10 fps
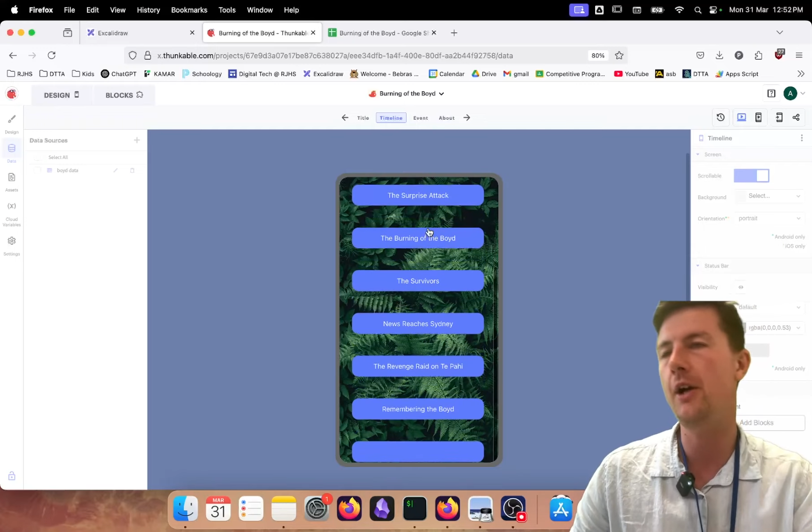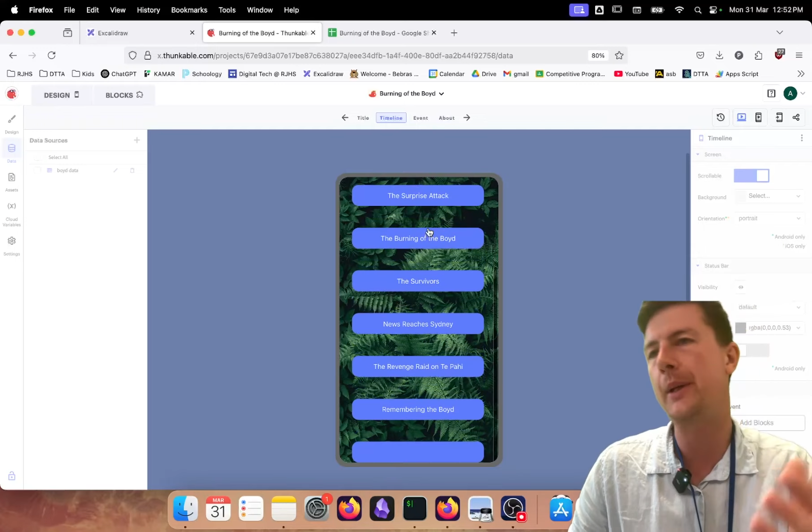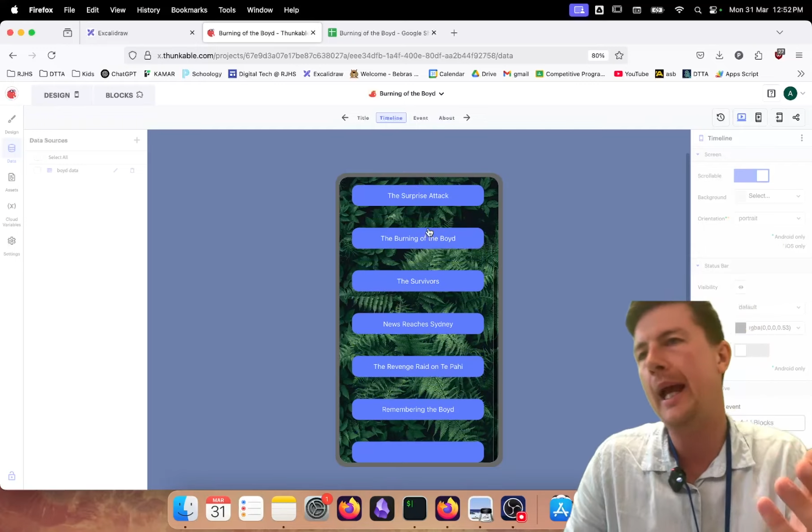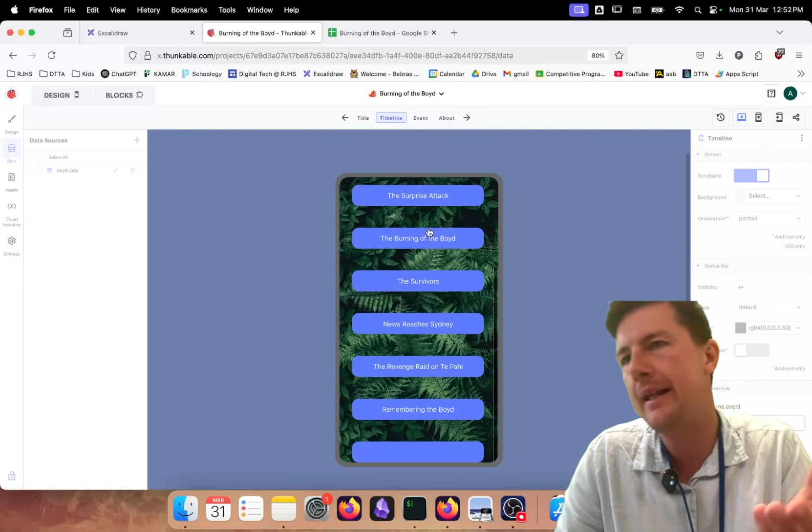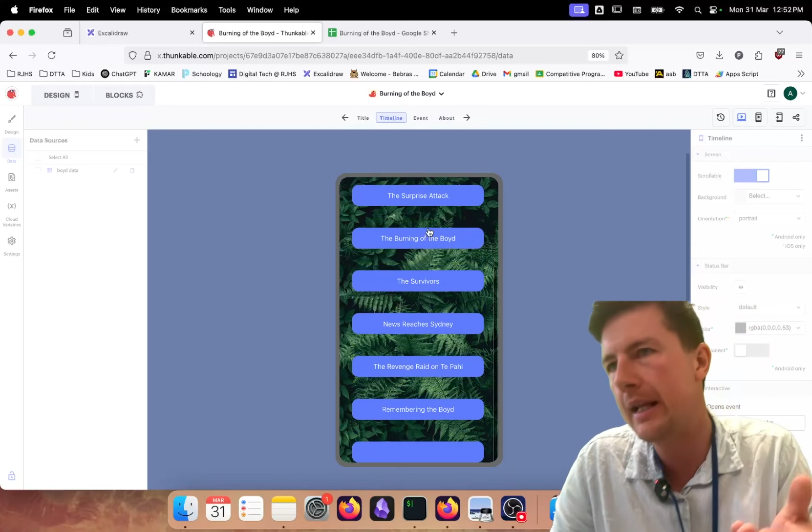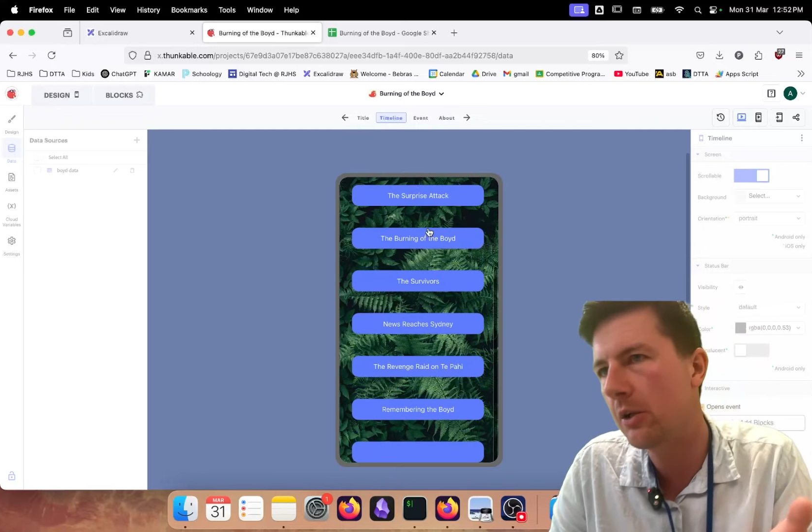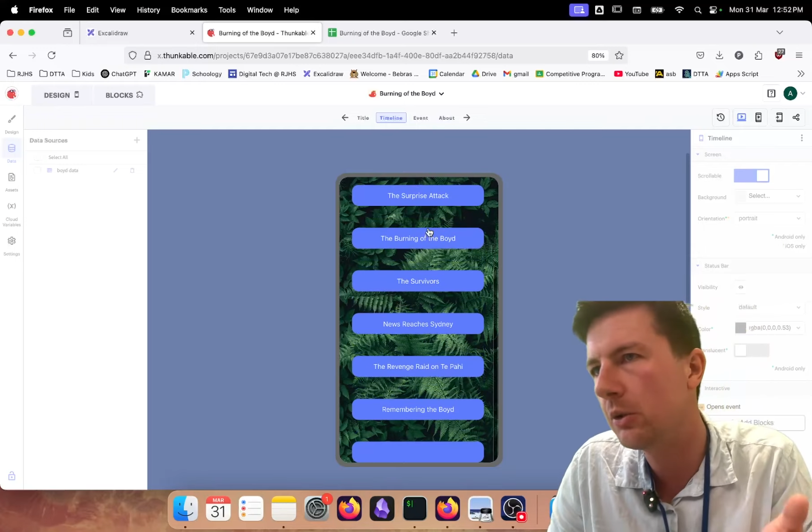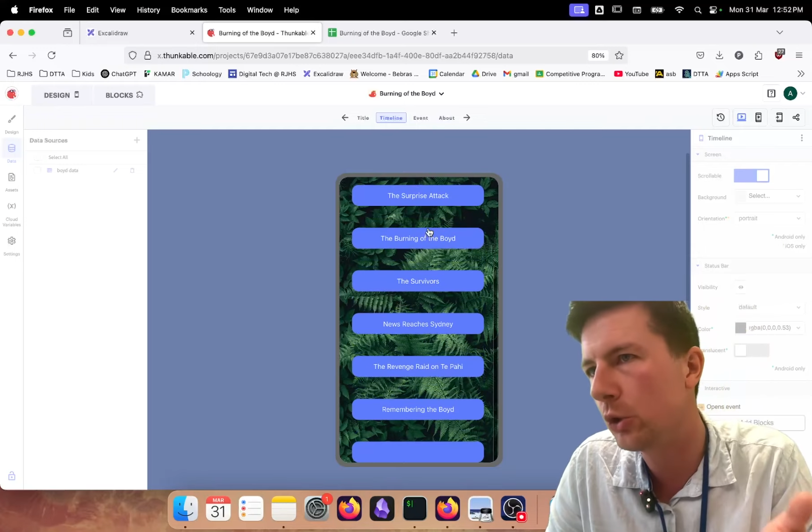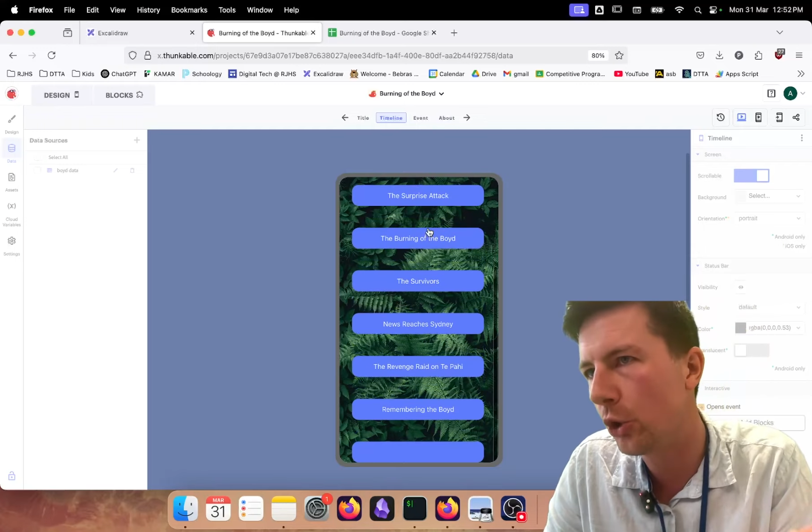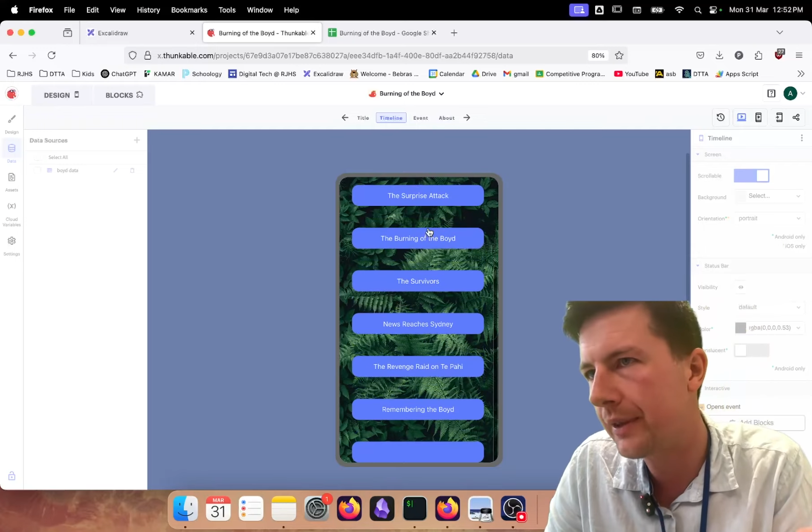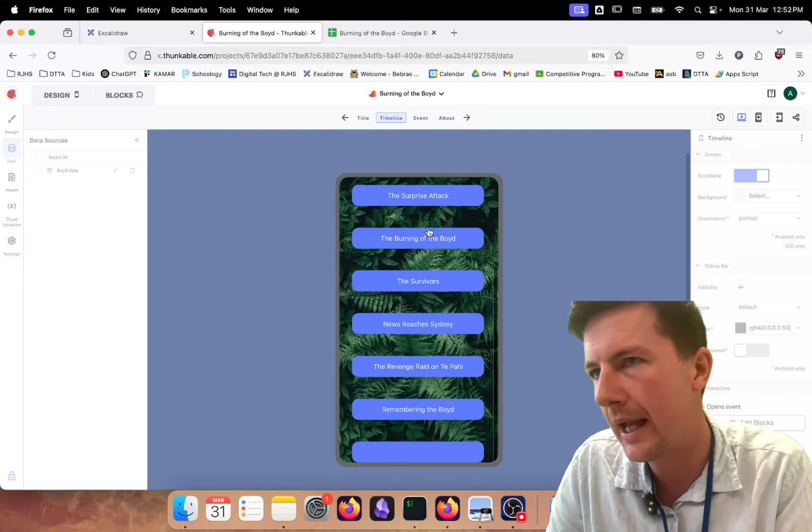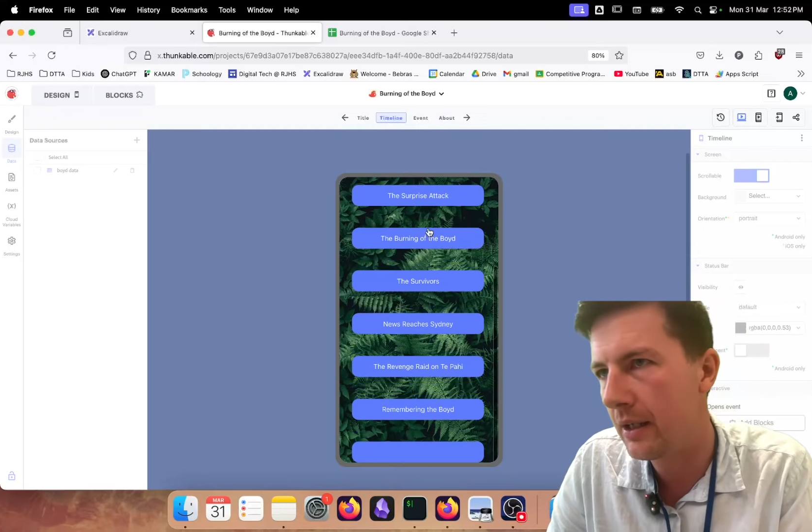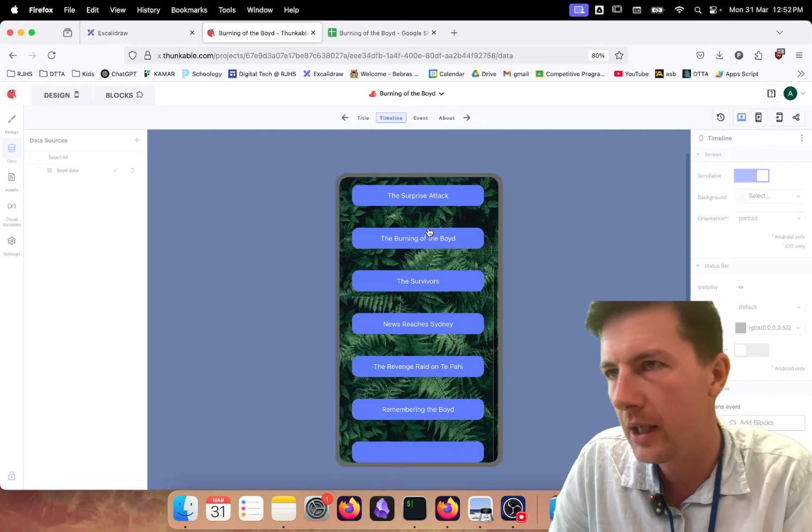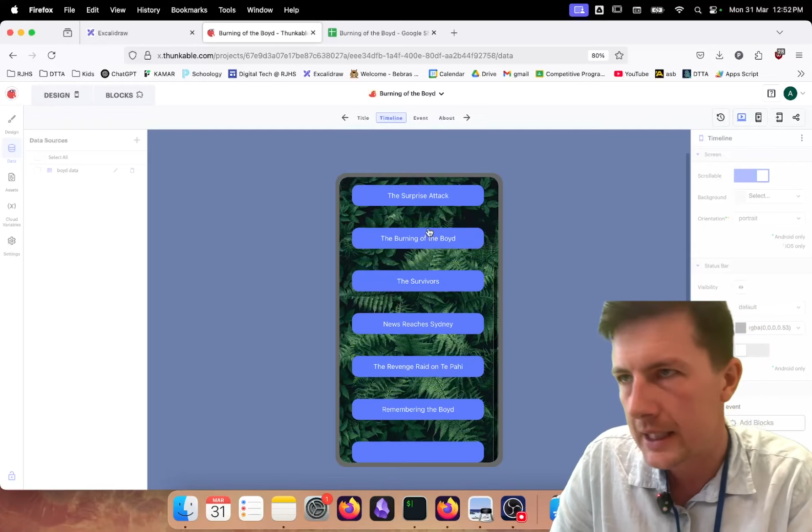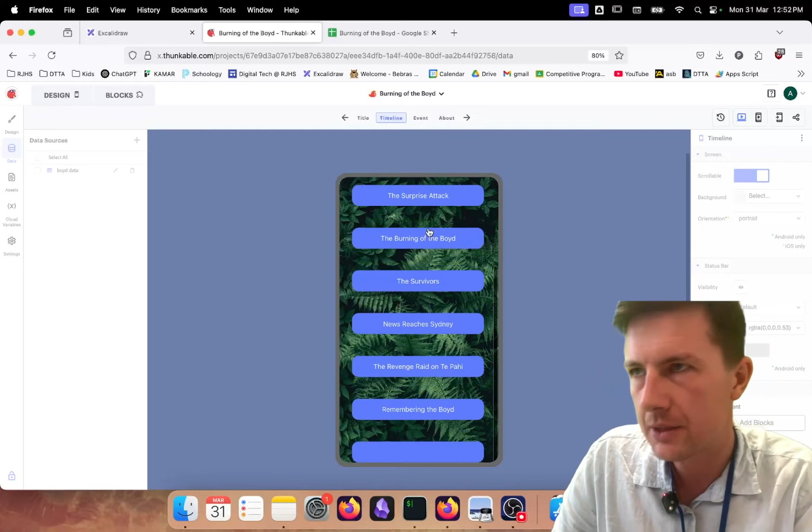Okay, they don't look that
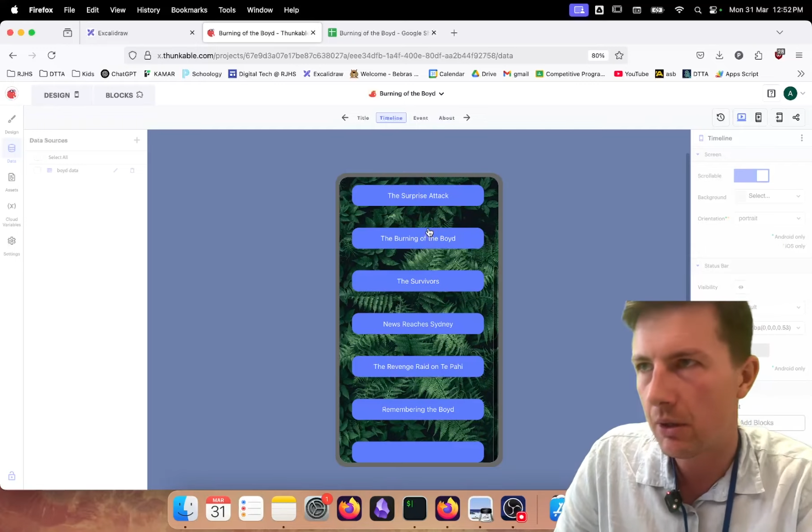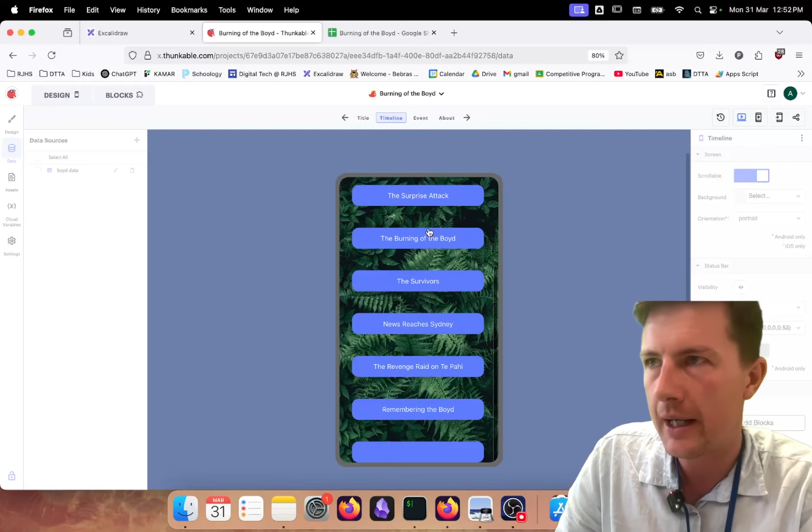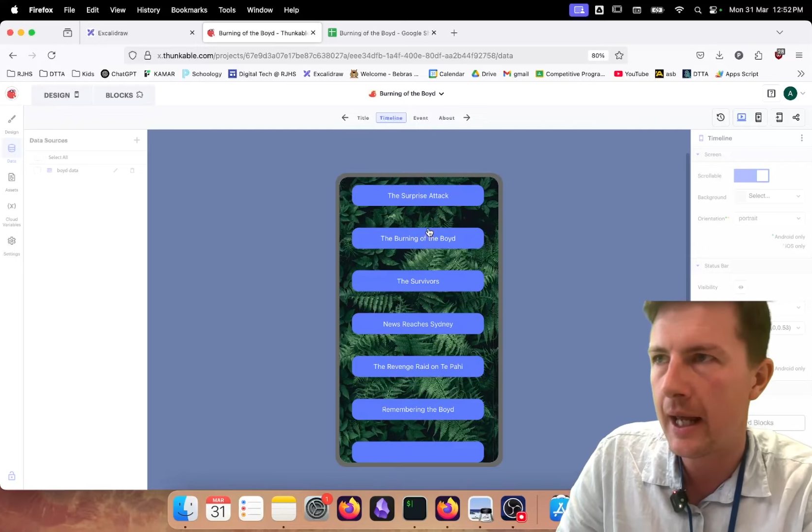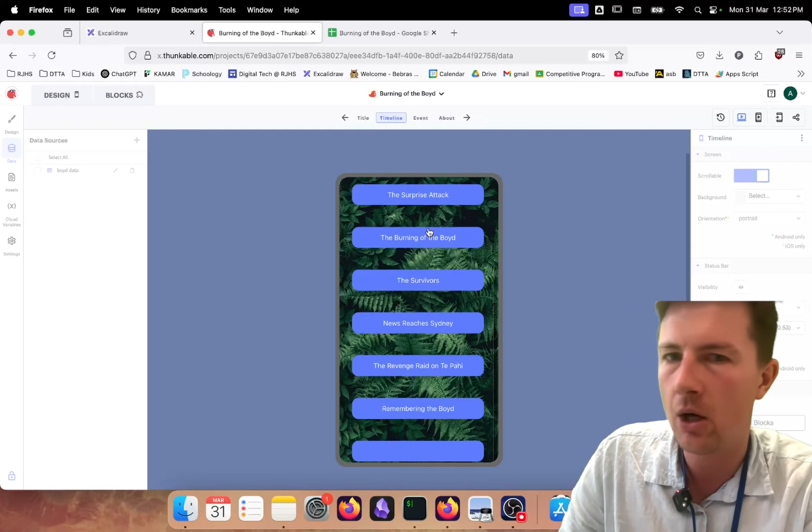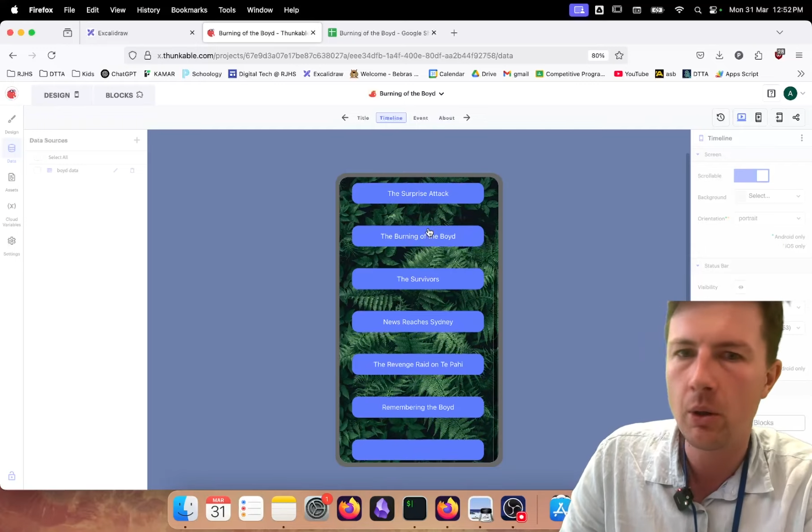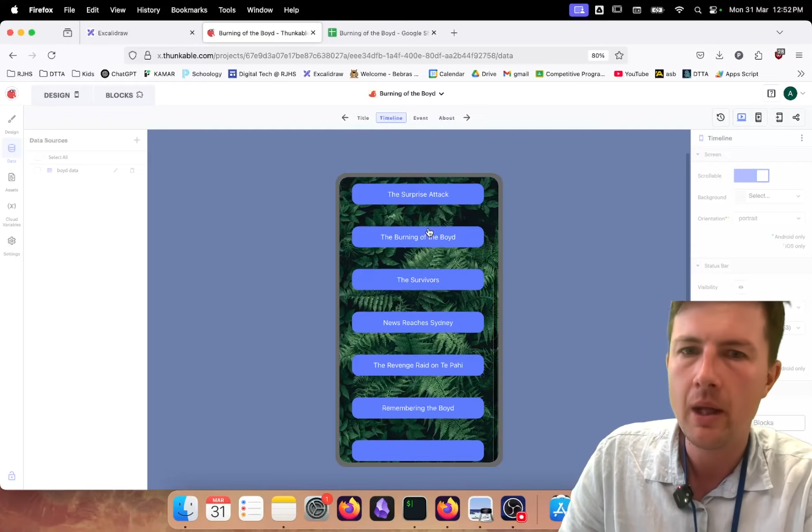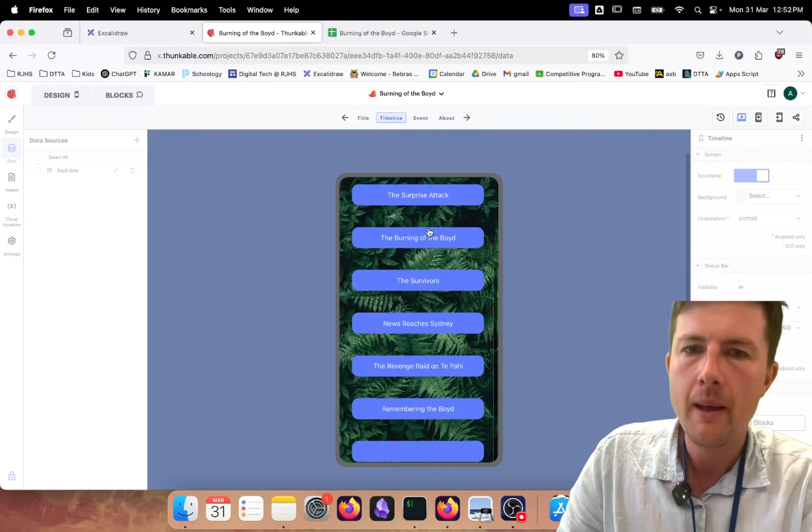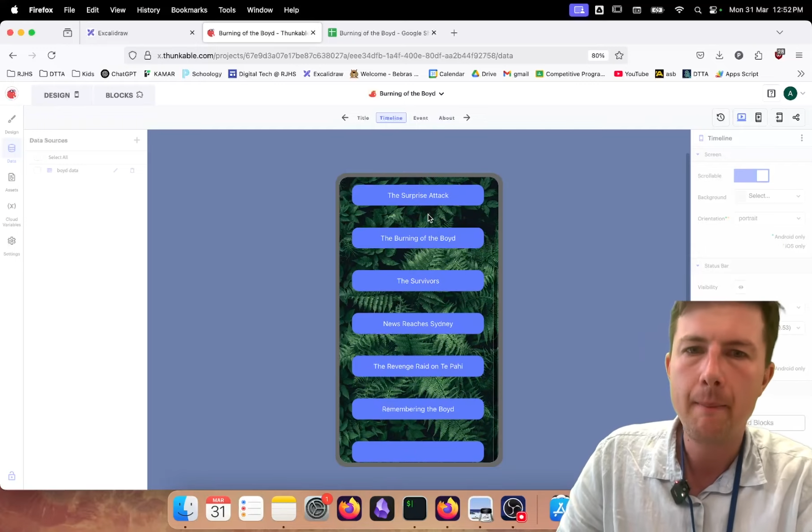nice right now,